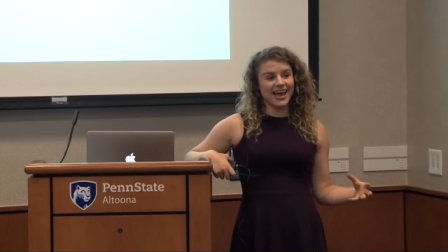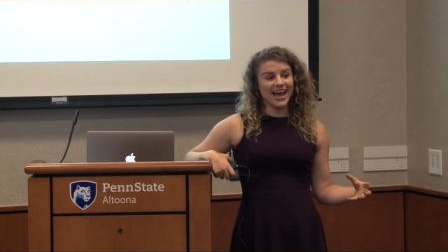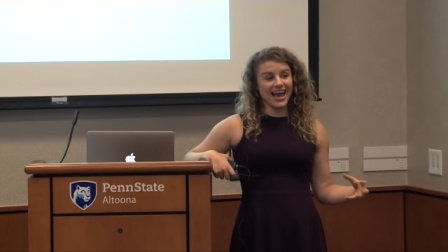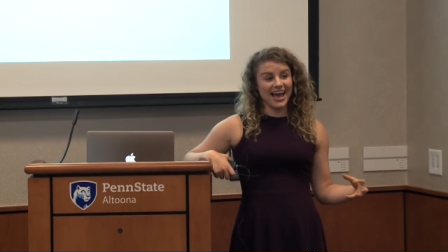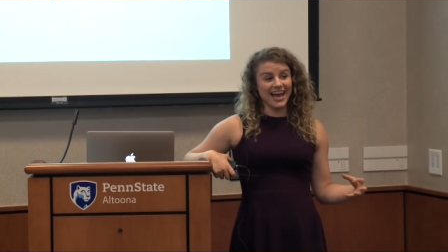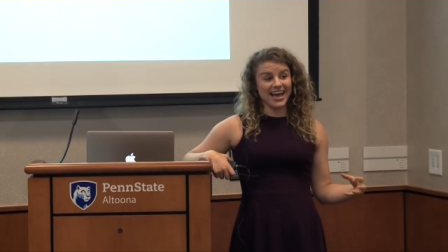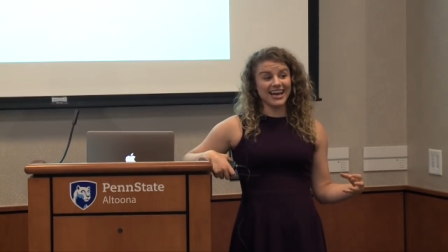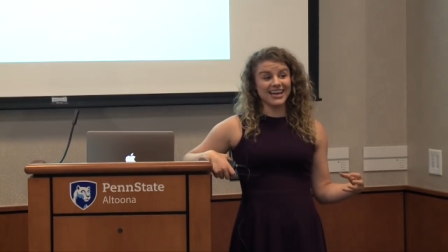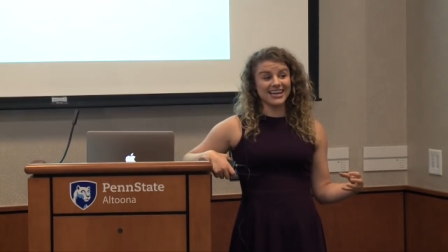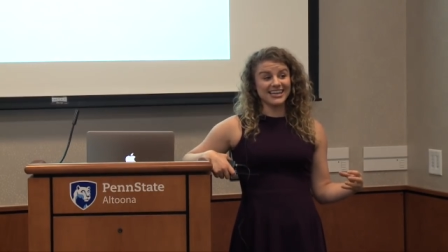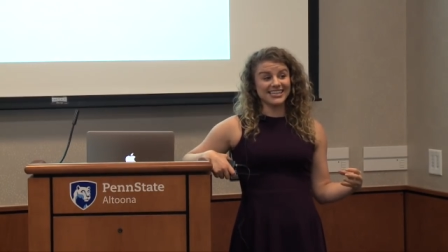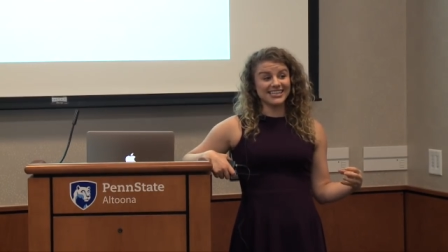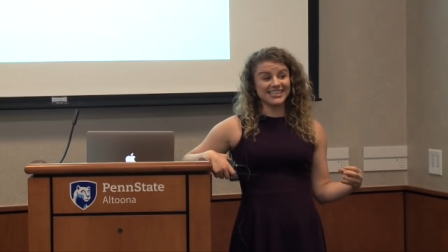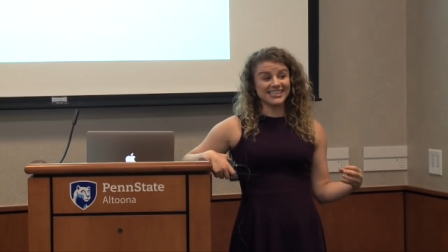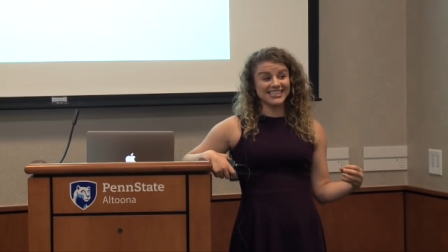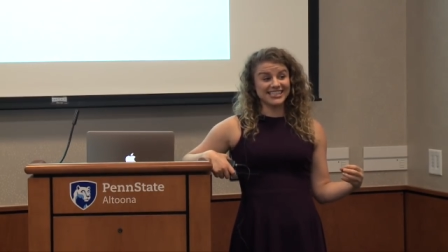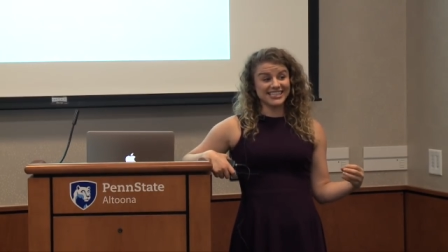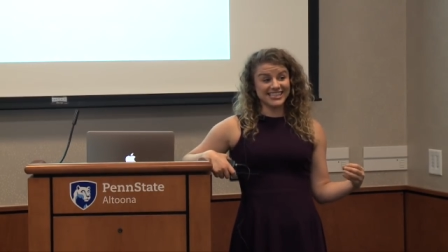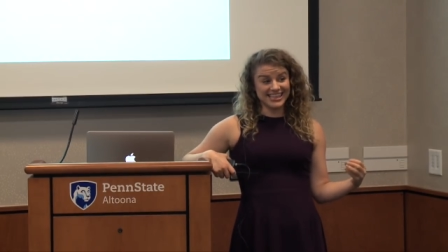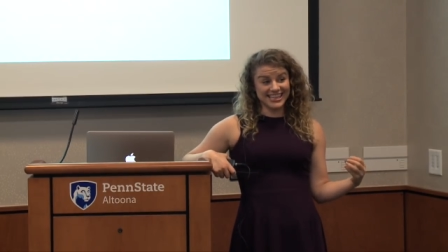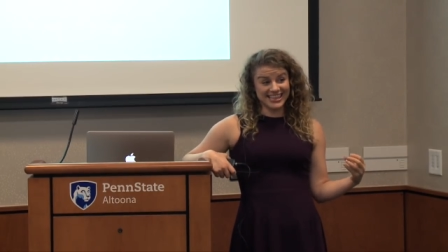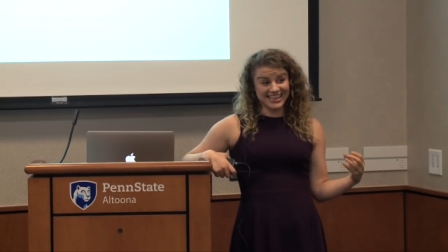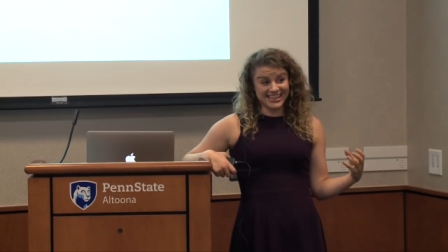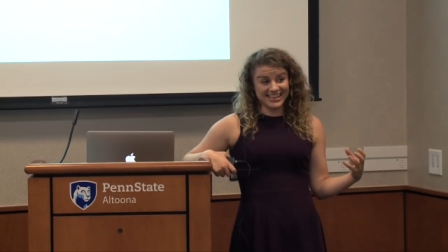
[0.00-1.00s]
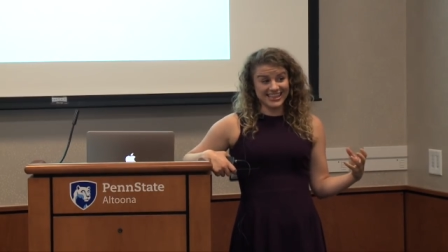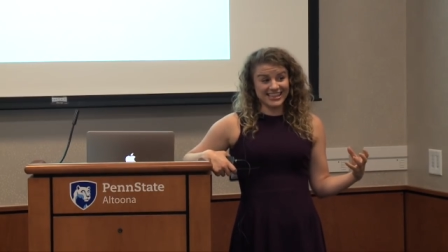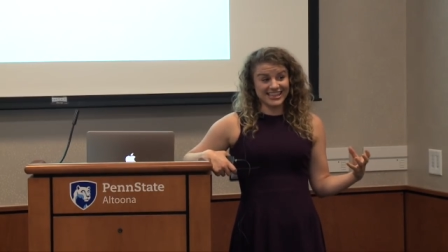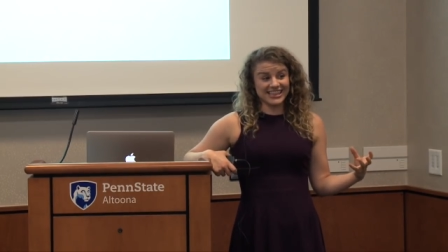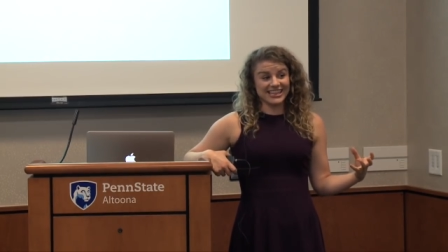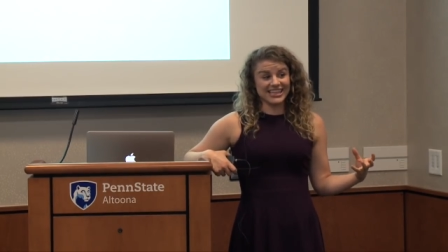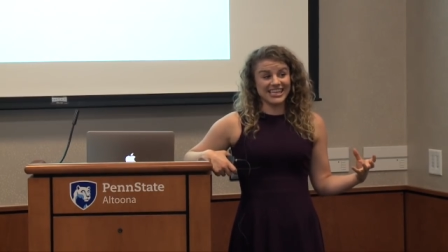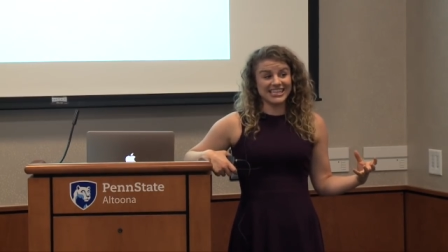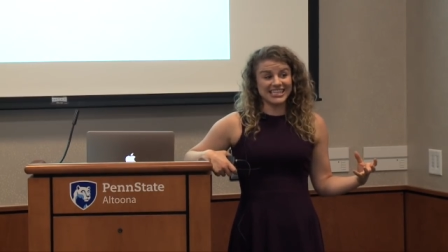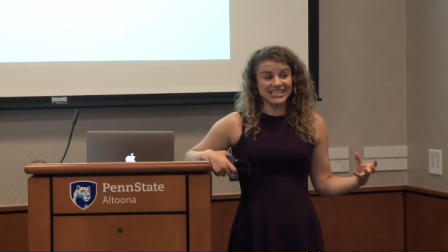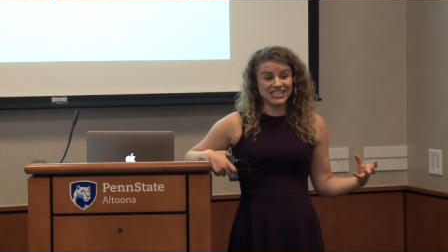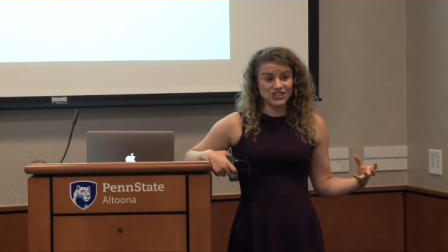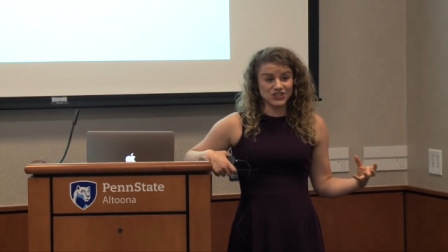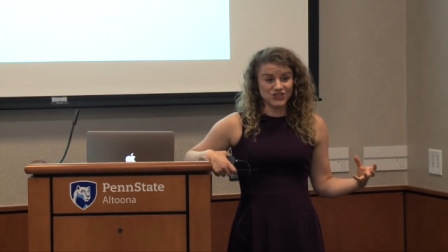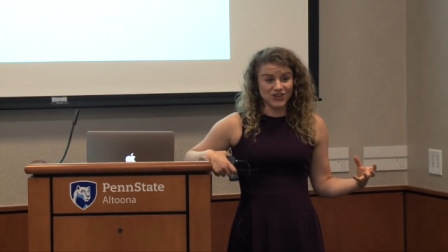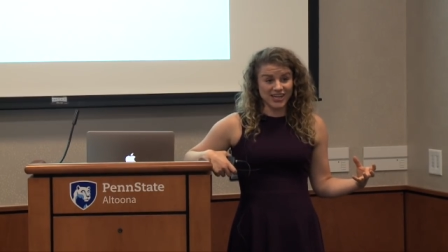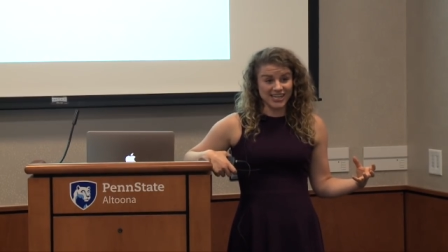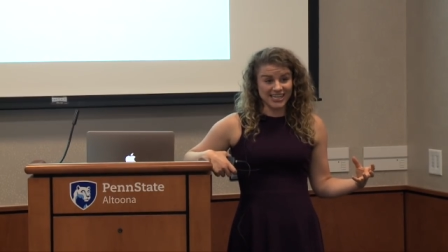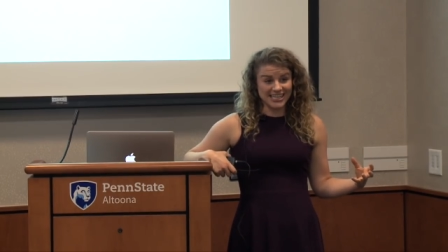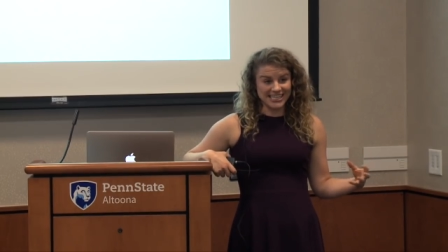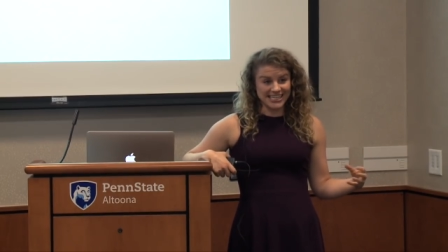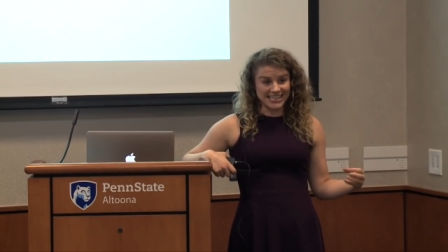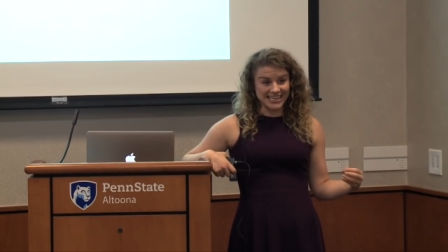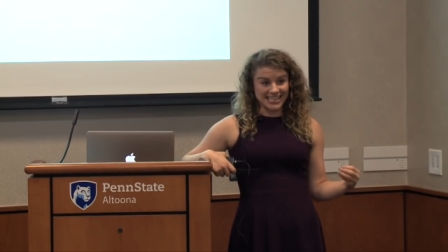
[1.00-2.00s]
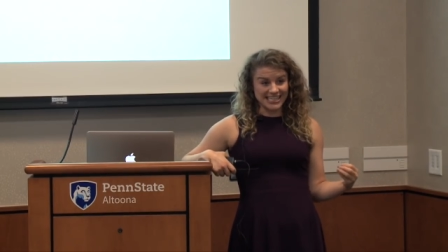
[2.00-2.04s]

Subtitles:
and they need adrenaline,